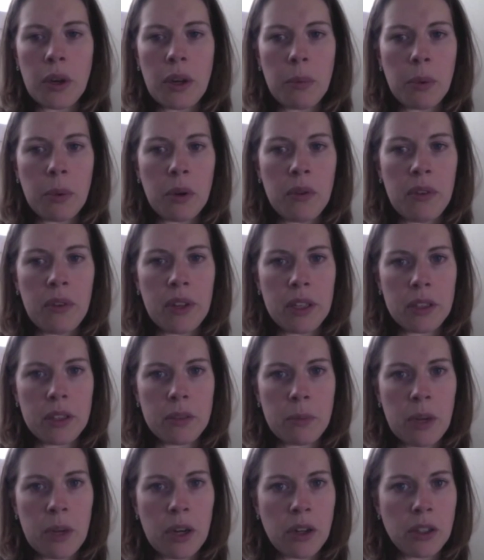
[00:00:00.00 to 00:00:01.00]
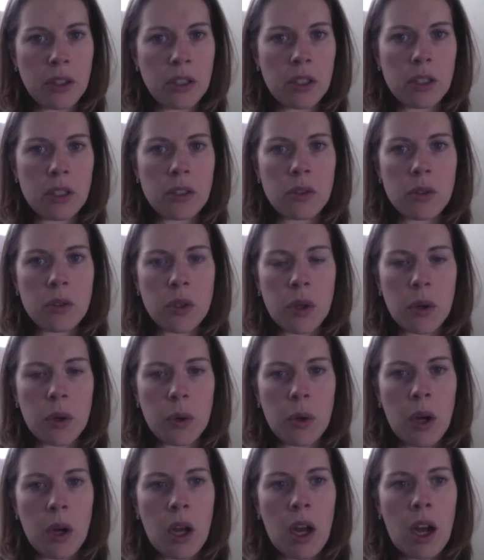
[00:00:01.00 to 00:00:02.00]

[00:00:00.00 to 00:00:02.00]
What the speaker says: previous marriages, so